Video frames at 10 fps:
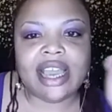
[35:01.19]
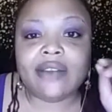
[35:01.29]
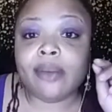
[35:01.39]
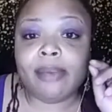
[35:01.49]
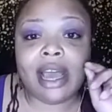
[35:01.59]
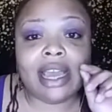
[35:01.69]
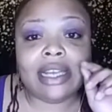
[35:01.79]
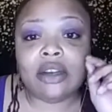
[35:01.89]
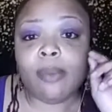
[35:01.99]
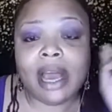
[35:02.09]
Everybody,
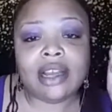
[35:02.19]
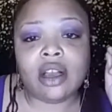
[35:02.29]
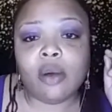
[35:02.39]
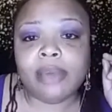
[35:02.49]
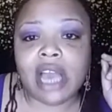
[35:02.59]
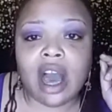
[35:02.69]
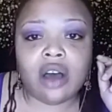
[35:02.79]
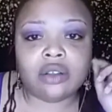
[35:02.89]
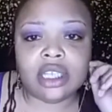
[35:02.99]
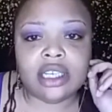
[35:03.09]
ain't nobody gonna be
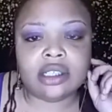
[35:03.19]
all things